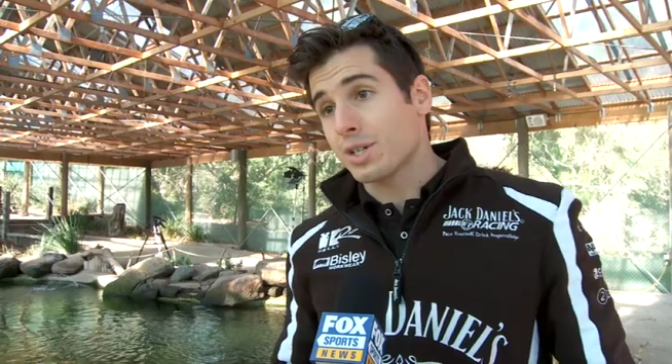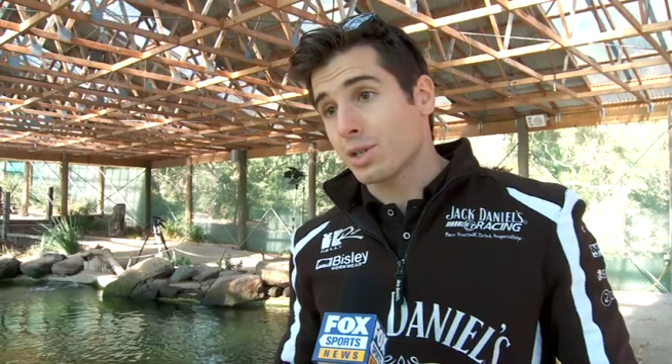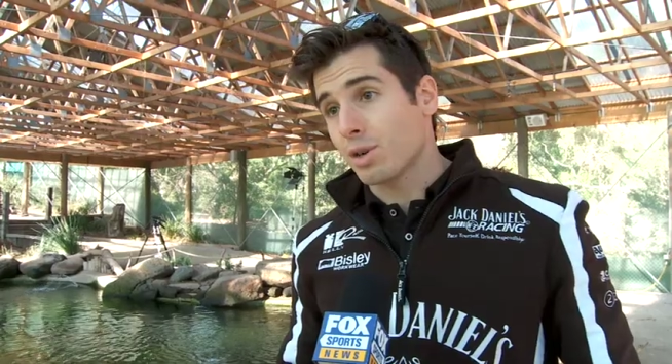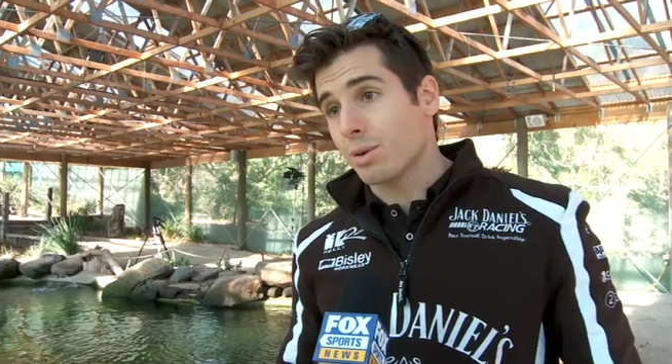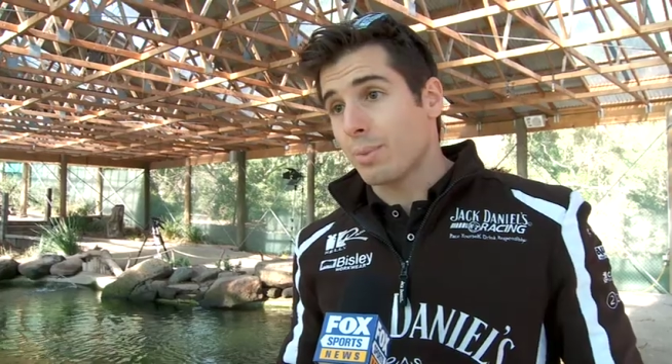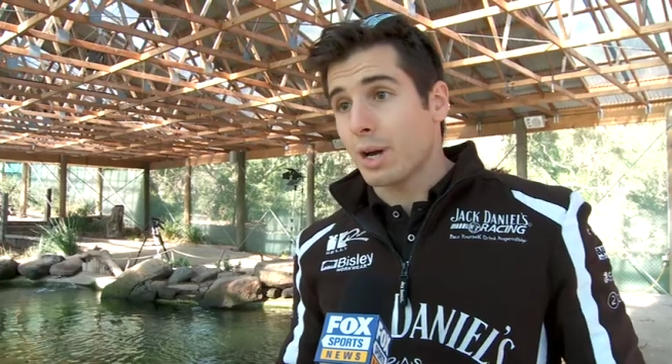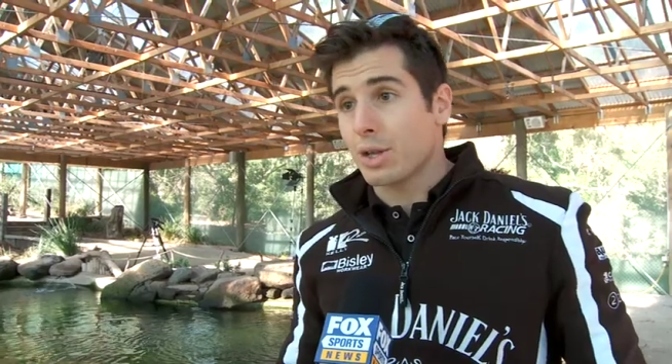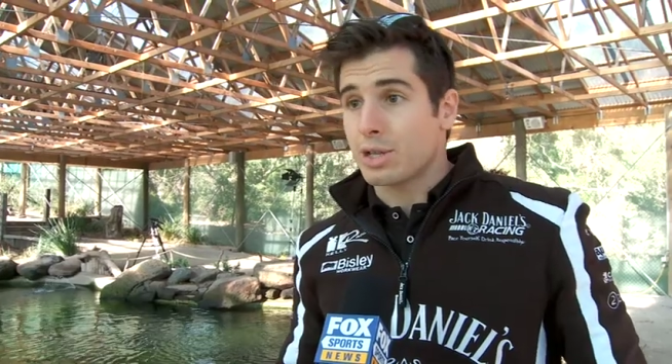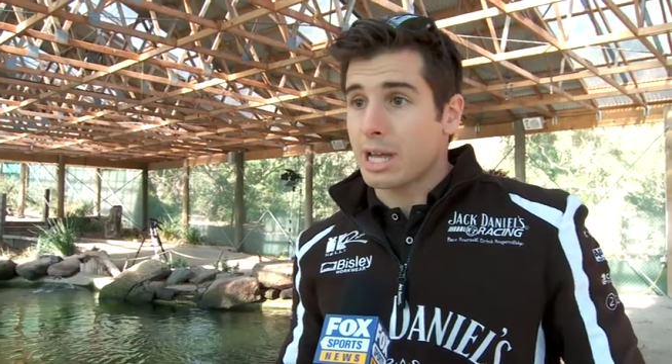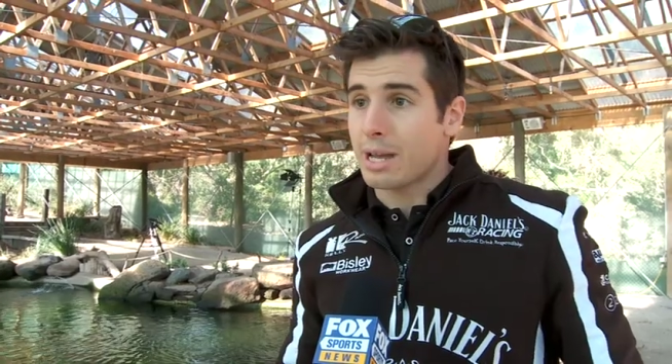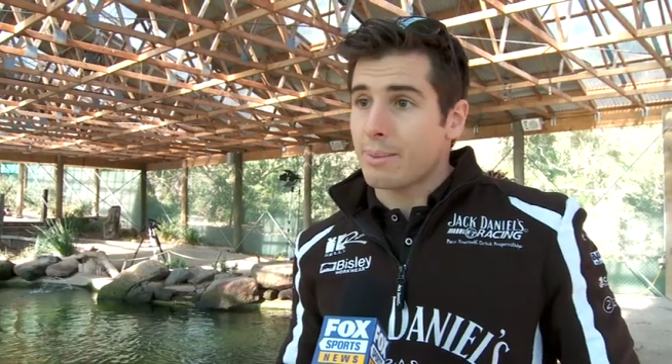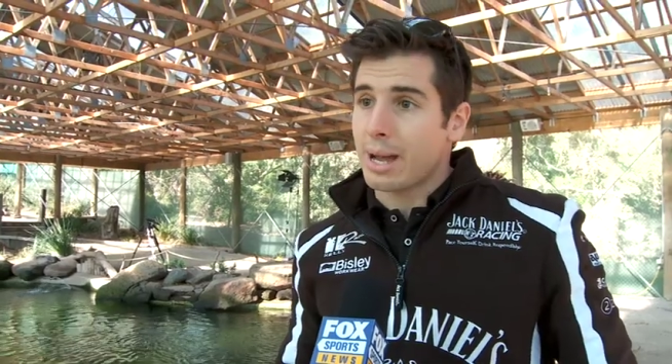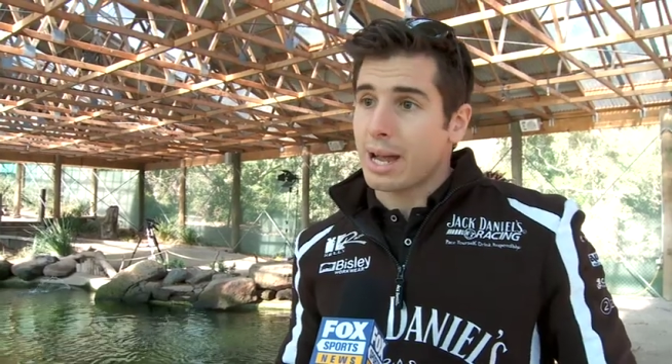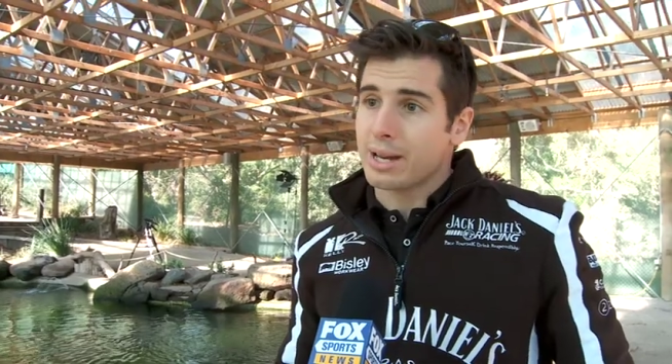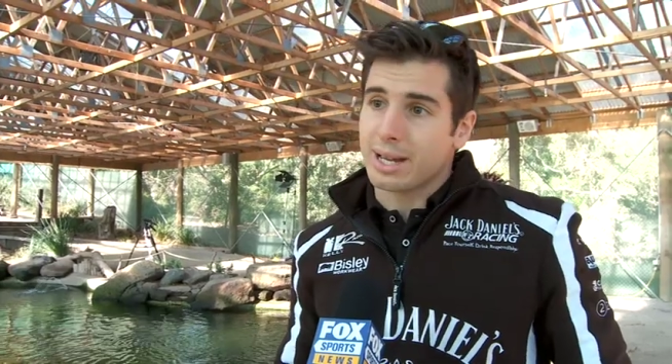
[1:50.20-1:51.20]
is good. Both
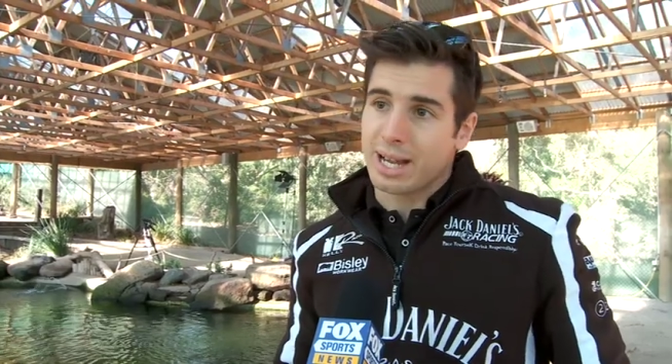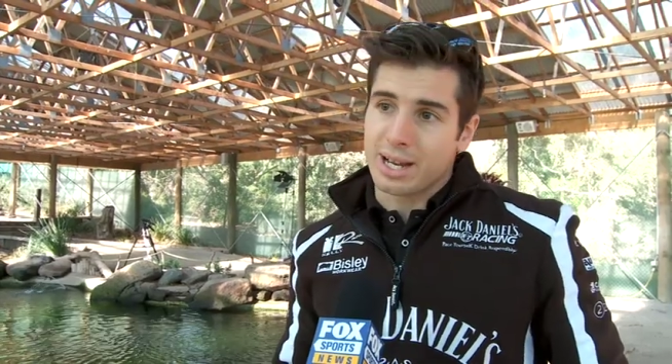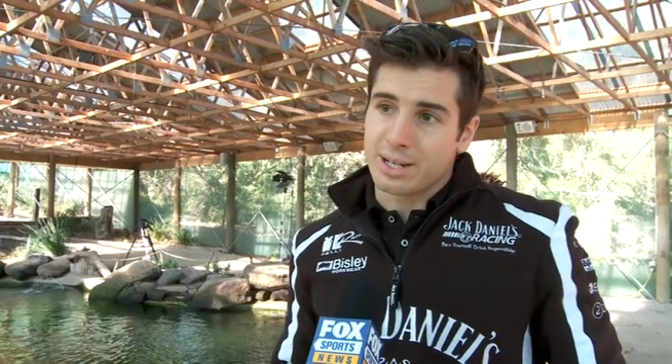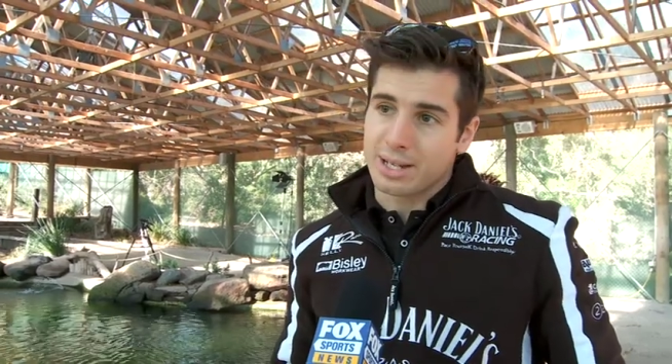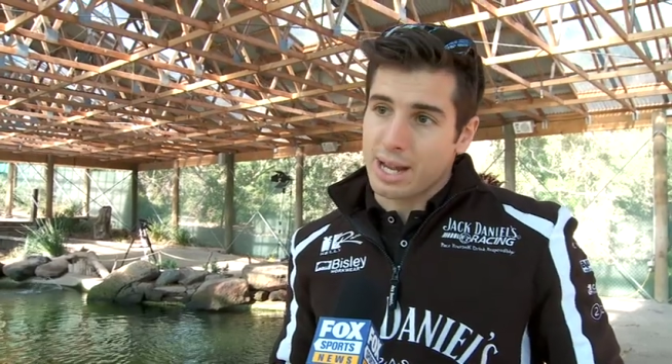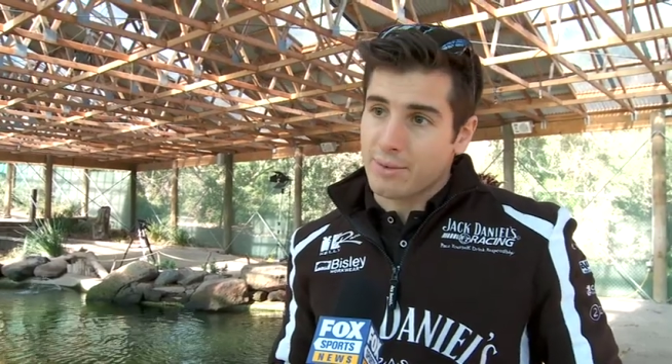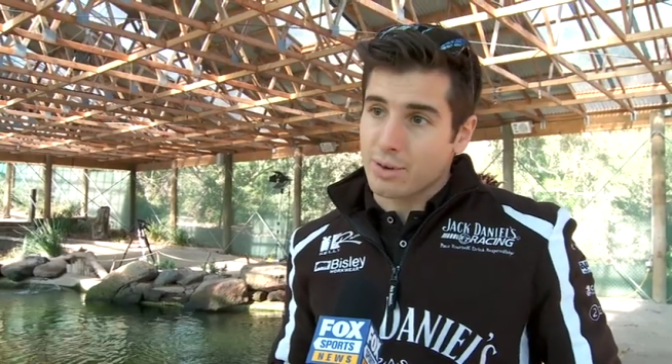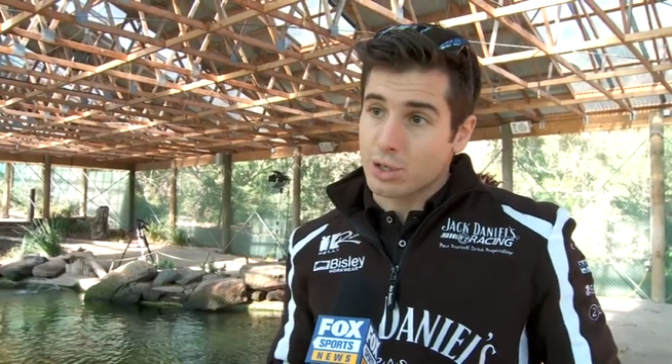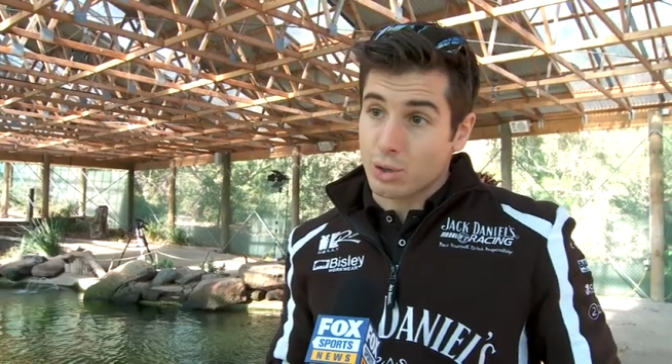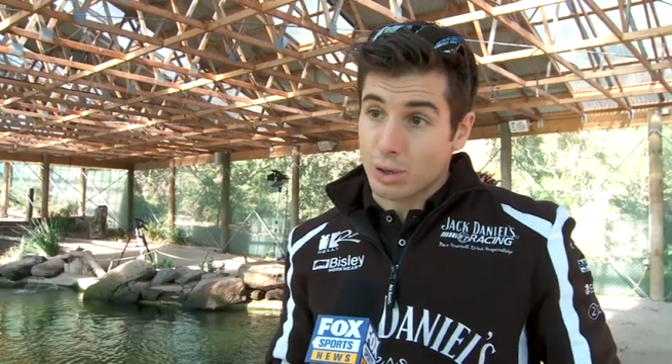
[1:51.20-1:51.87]
Tim and, and David